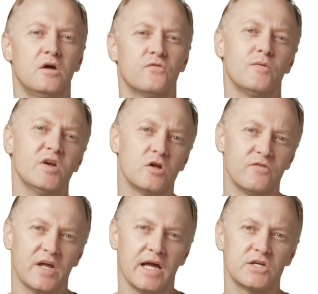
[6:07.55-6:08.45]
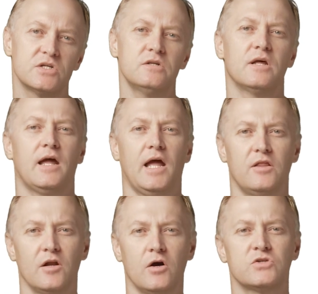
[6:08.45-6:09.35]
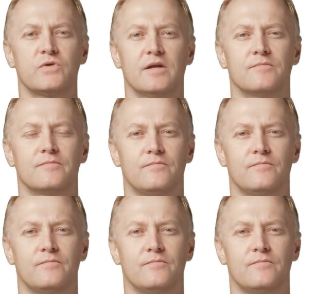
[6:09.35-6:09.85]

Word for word: from a notification and the lock screen.